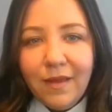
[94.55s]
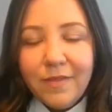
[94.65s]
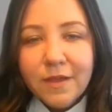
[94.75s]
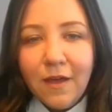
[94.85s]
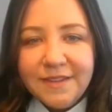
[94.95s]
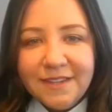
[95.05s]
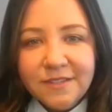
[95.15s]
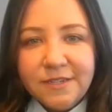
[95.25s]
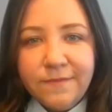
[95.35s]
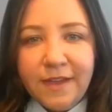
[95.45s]
In the
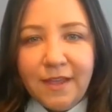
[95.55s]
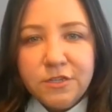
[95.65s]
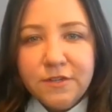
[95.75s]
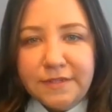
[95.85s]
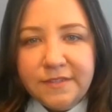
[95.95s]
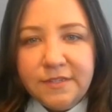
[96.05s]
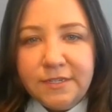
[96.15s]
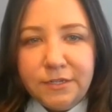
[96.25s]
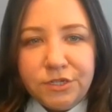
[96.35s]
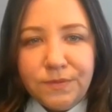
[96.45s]
context of financial
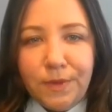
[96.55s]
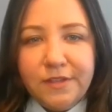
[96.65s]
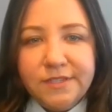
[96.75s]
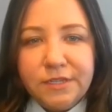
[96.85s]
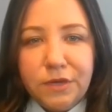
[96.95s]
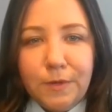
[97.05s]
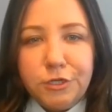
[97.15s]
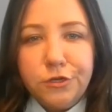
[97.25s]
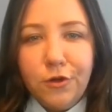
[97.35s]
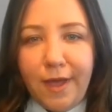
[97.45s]
institution bonds and
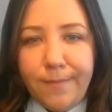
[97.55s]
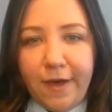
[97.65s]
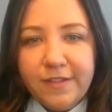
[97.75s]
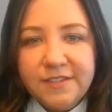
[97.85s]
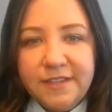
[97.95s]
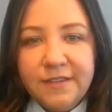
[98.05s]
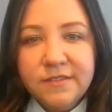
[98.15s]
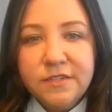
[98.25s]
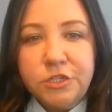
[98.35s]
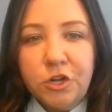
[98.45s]
commercial crime
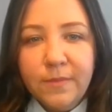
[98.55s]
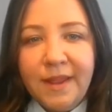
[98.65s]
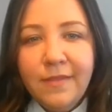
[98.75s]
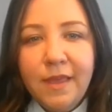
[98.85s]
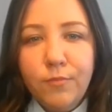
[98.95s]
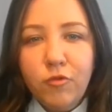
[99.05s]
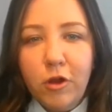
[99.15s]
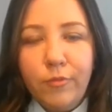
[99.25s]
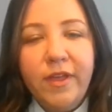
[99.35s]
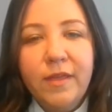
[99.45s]
policies, determining the
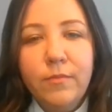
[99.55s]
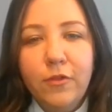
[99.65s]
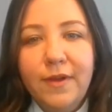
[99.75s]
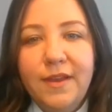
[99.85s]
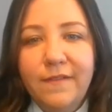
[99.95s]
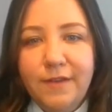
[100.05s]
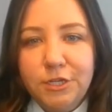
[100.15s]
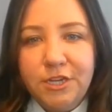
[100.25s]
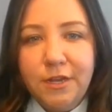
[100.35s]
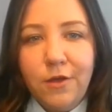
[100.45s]
appropriate employee
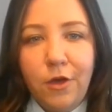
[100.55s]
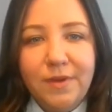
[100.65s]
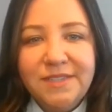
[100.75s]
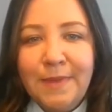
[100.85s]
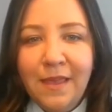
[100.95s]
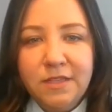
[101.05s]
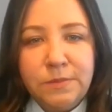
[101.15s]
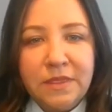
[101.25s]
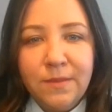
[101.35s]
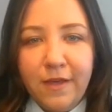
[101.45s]
definition always
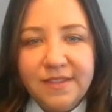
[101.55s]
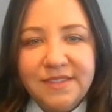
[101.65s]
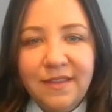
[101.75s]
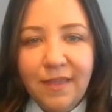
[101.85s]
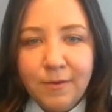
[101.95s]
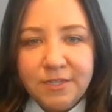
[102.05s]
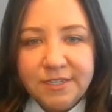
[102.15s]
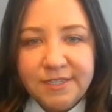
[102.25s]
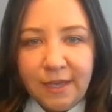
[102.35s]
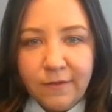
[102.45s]
begins with the policy language
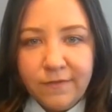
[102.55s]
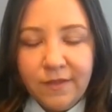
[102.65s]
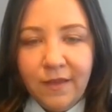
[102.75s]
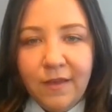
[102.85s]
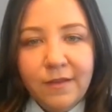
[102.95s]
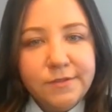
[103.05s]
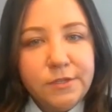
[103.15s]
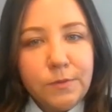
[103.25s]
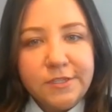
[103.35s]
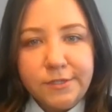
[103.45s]
itself.
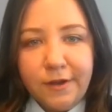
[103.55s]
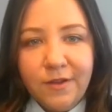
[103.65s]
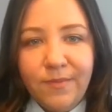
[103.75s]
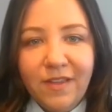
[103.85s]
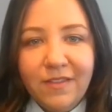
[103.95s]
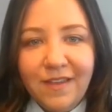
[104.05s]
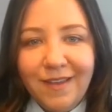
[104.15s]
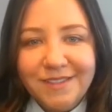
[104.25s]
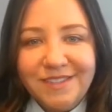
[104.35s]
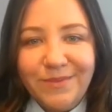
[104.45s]
So we'll start by
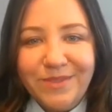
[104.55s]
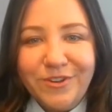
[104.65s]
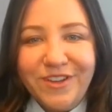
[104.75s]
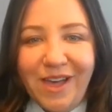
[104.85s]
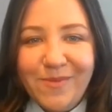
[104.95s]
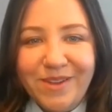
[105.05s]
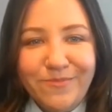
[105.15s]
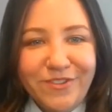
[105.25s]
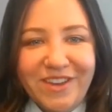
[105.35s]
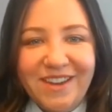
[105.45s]
looking at some of the more common
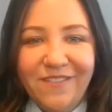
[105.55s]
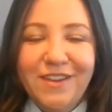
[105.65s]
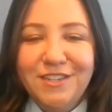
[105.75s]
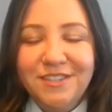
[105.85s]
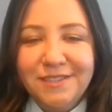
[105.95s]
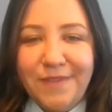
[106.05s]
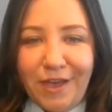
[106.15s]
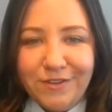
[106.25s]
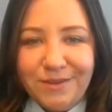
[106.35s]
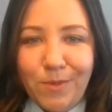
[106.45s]
employee definitions
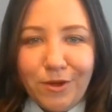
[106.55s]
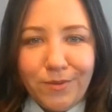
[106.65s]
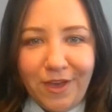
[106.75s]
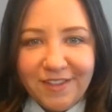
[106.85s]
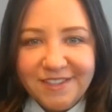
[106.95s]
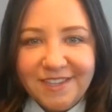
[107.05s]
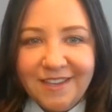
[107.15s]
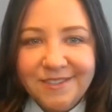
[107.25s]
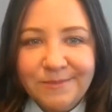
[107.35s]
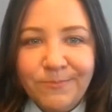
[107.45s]
found in modern
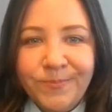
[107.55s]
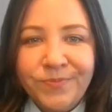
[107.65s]
policies.